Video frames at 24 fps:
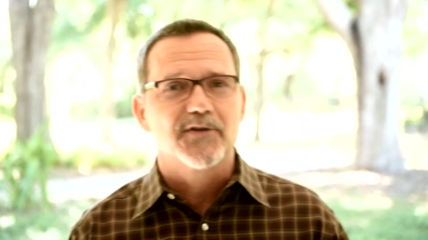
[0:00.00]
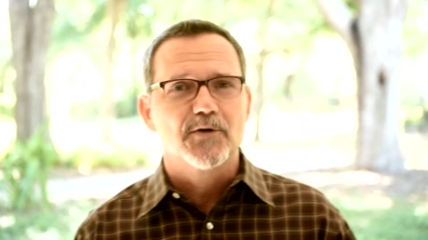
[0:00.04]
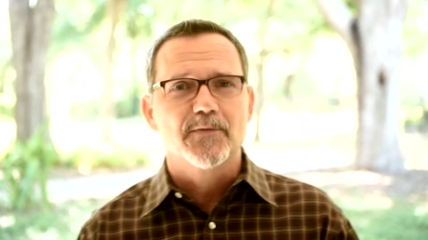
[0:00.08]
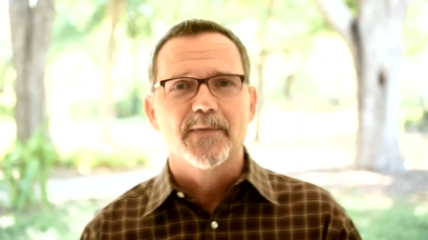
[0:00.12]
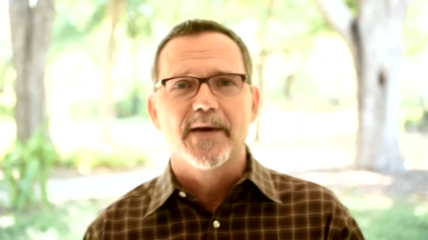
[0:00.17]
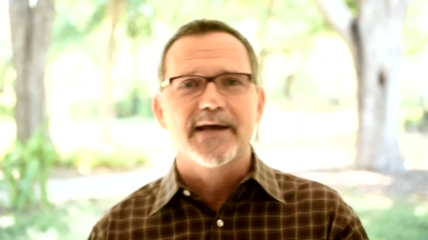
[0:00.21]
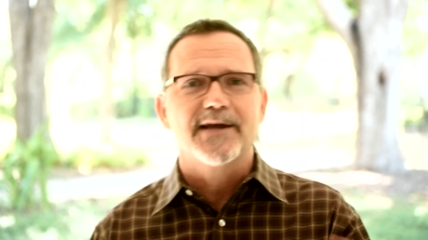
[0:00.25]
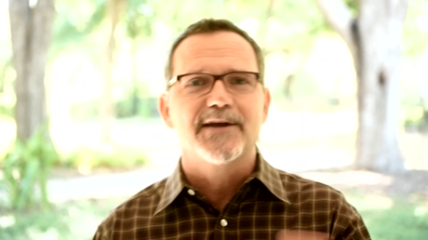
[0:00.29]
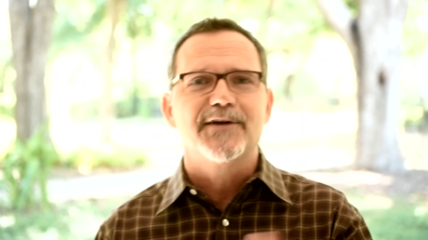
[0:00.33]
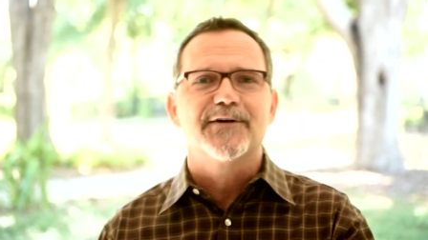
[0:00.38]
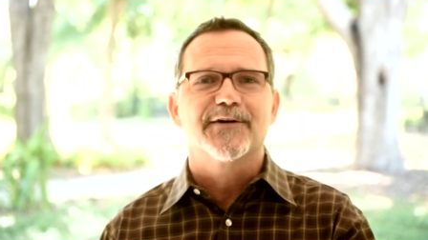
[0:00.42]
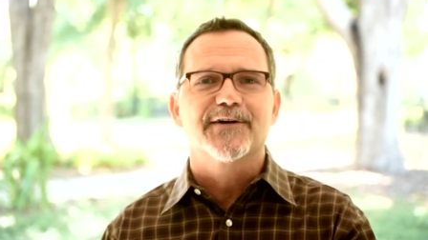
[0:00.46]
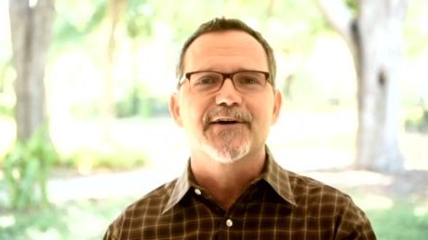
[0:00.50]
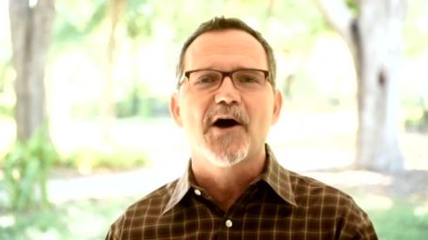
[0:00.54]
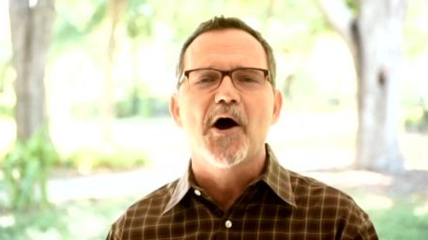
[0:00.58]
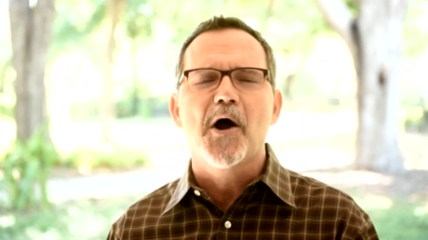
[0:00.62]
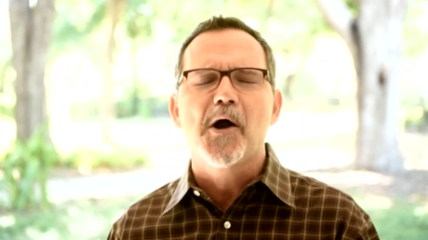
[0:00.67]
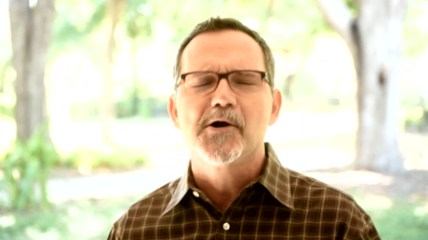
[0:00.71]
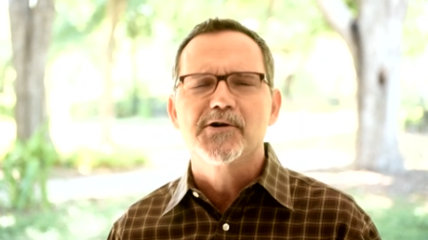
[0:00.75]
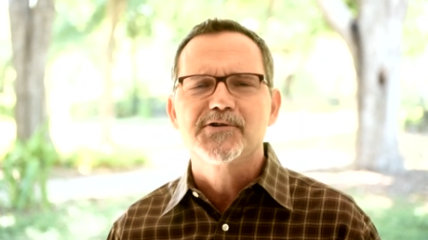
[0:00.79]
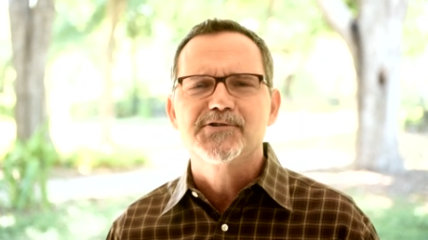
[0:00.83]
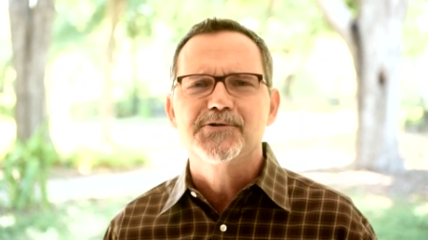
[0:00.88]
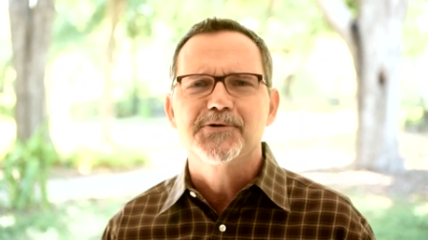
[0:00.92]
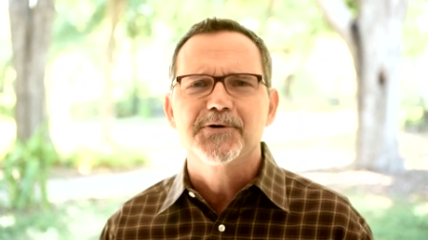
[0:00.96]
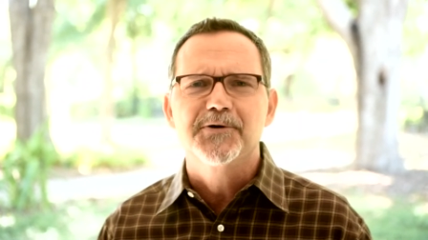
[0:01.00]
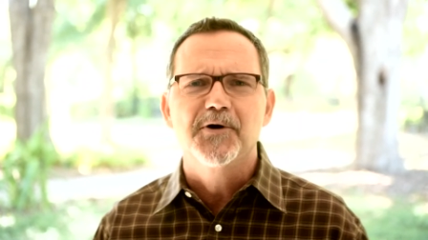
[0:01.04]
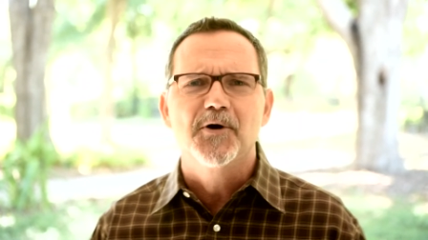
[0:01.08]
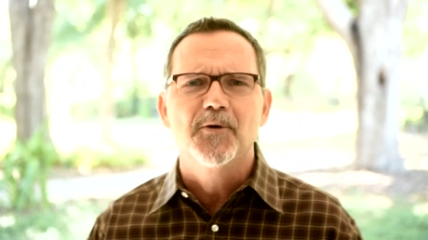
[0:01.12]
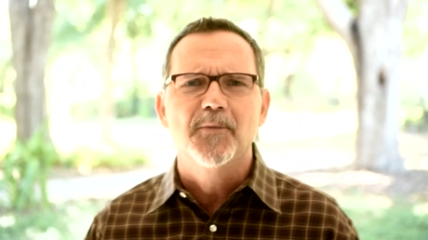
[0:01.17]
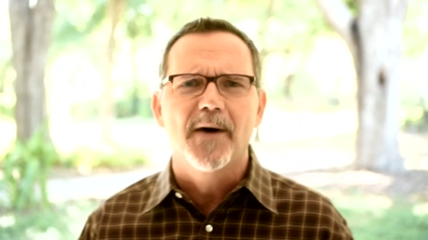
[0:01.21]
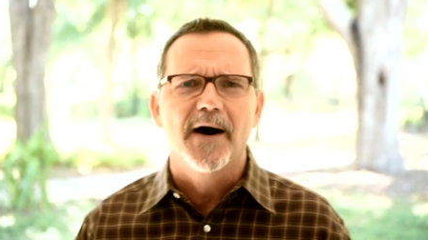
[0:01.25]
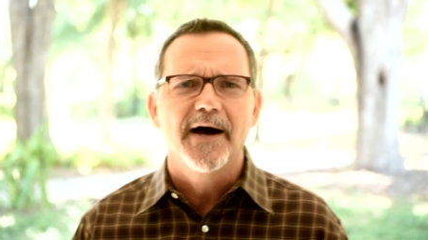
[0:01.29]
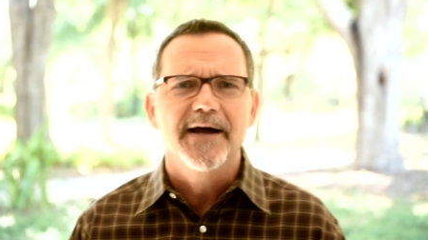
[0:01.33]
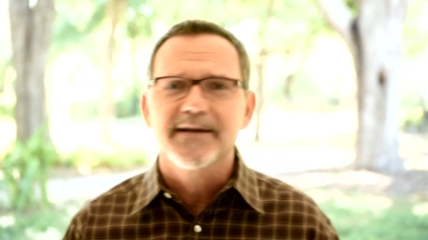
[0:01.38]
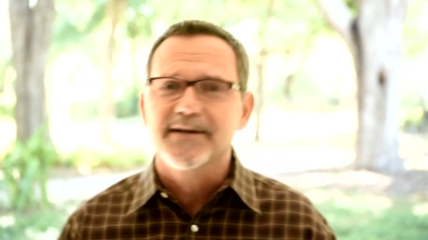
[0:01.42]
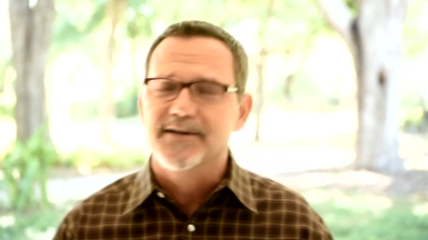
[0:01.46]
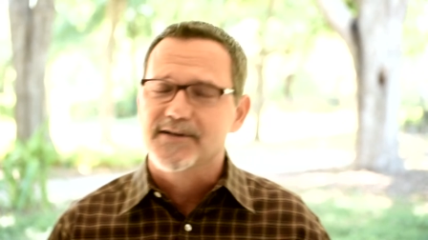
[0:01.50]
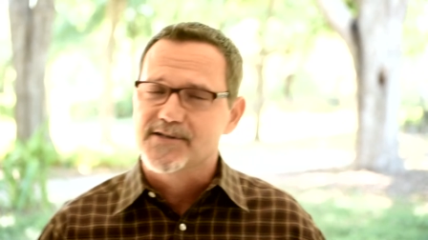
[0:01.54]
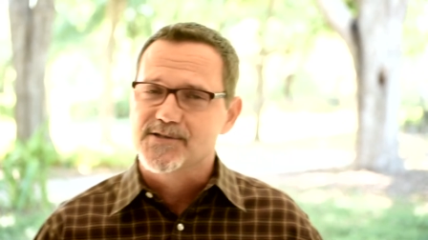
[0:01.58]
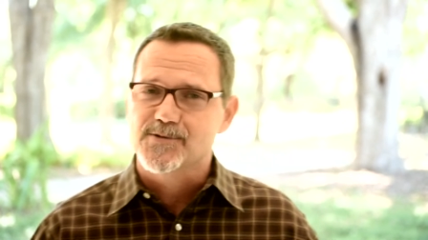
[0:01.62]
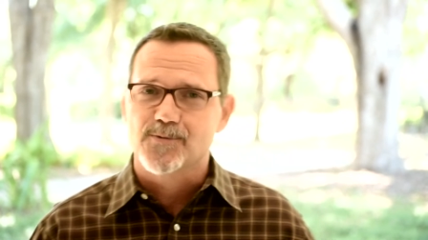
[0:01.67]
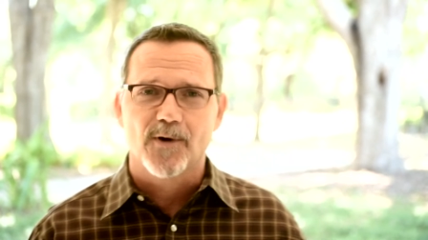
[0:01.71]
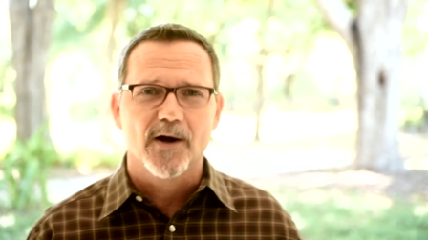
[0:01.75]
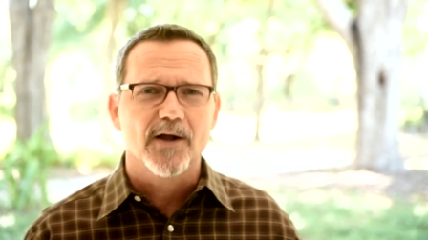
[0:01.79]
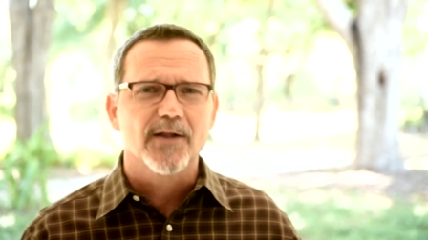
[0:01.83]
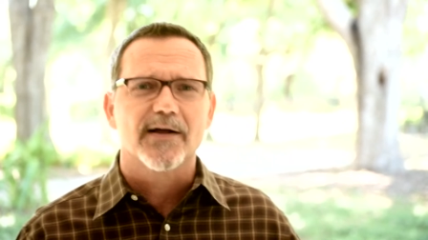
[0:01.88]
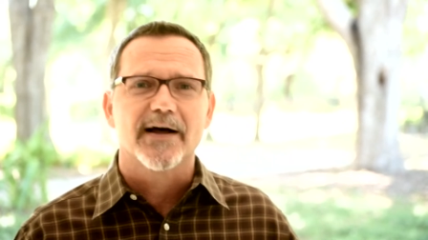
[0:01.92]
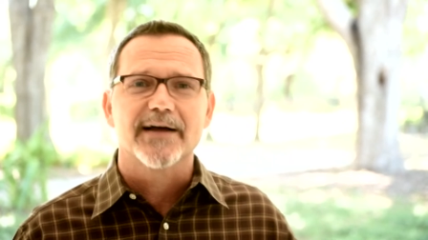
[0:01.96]
You may hear a car or two go by
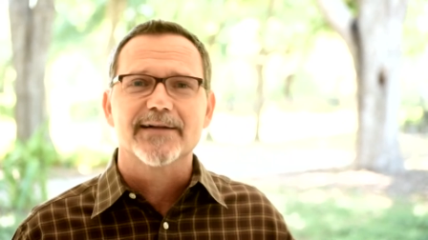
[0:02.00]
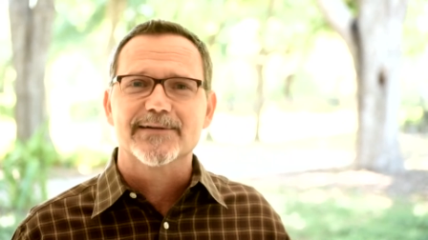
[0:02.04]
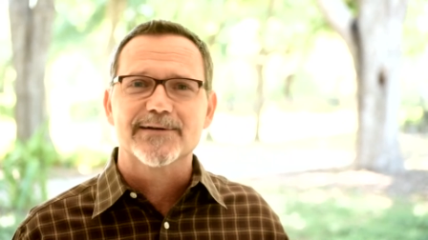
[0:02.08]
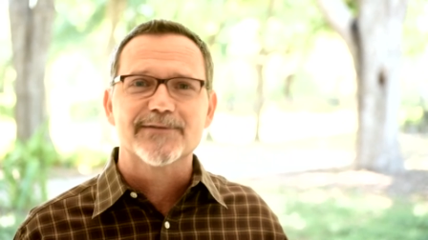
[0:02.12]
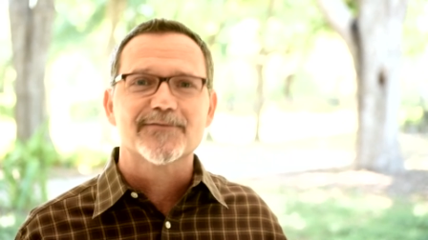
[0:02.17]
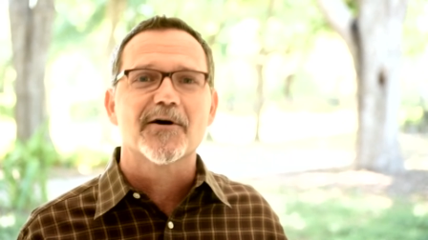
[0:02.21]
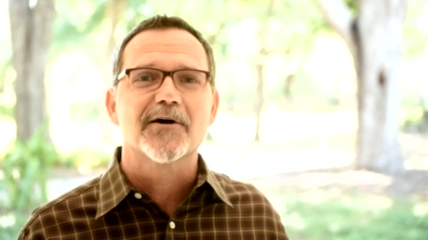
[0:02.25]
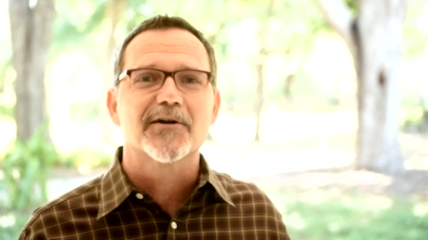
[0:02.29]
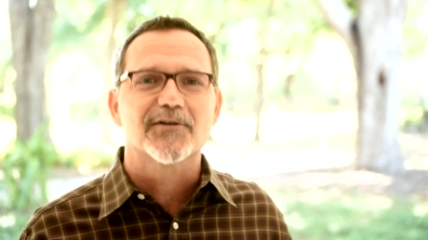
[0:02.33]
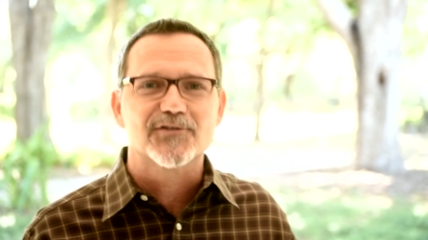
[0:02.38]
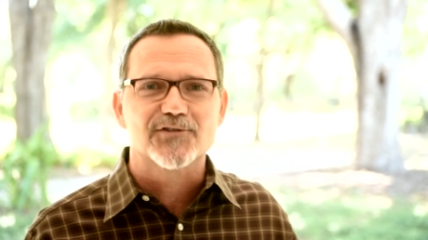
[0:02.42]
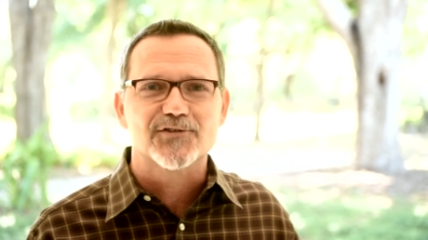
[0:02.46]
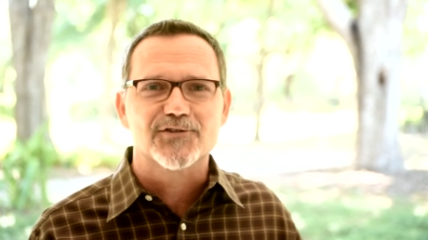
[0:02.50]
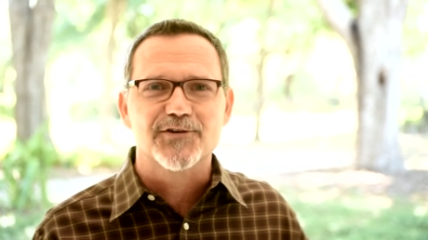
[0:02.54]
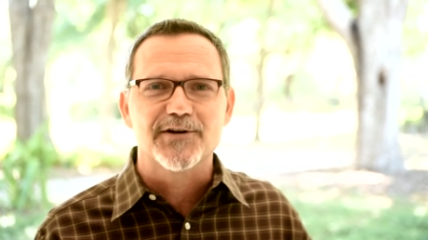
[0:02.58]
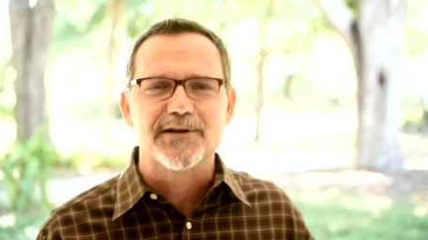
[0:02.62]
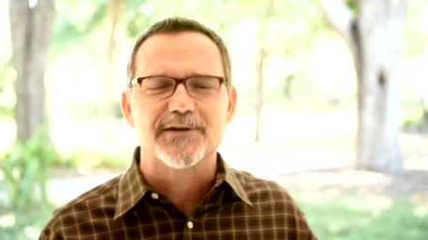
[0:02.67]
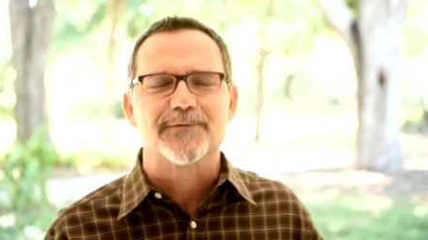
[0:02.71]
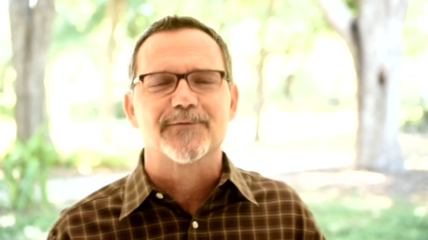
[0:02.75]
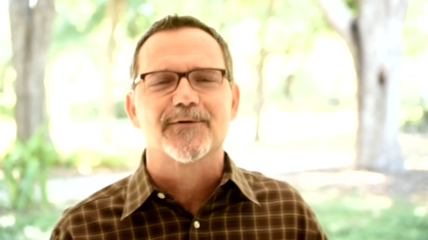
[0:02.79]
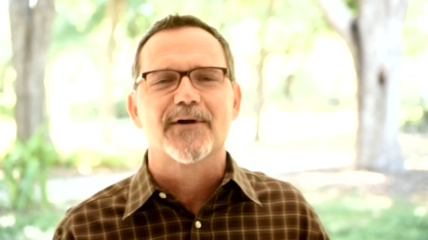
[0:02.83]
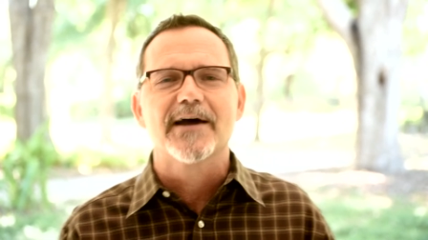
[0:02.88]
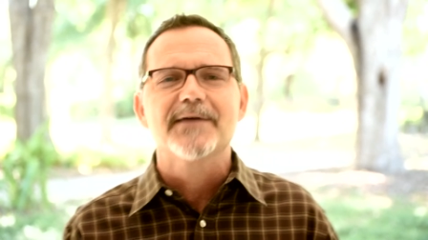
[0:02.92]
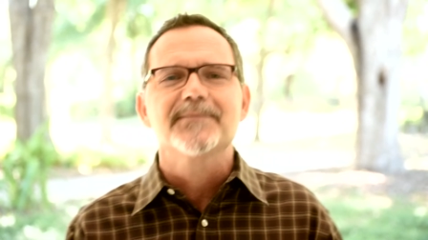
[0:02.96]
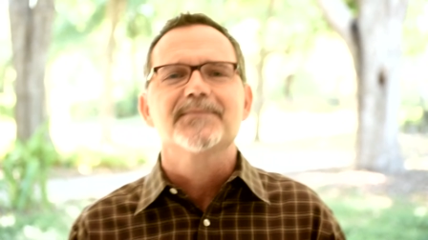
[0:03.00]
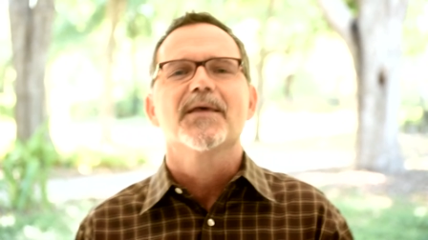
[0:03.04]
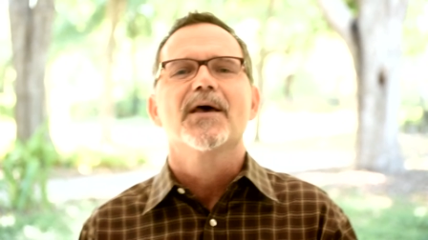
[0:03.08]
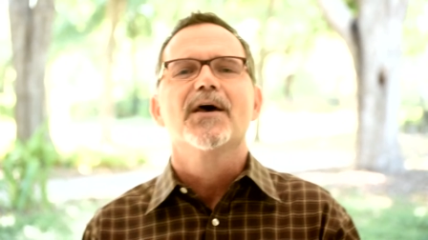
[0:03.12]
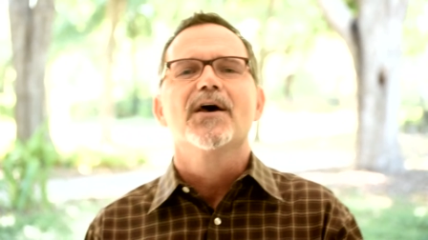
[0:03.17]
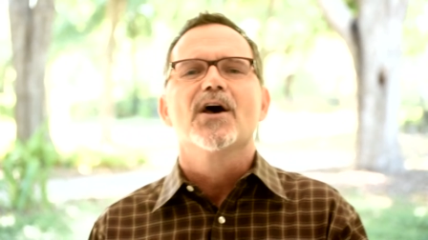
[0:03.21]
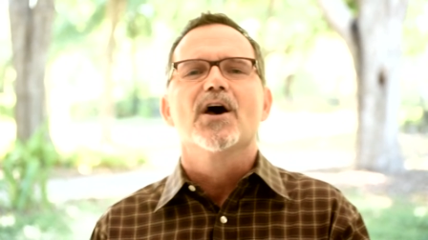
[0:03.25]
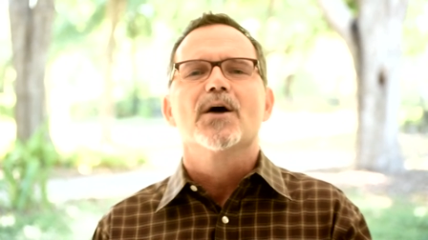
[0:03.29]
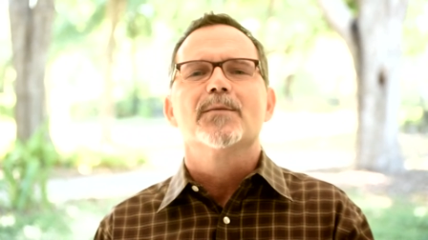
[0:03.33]
because, well, I live on a street, right?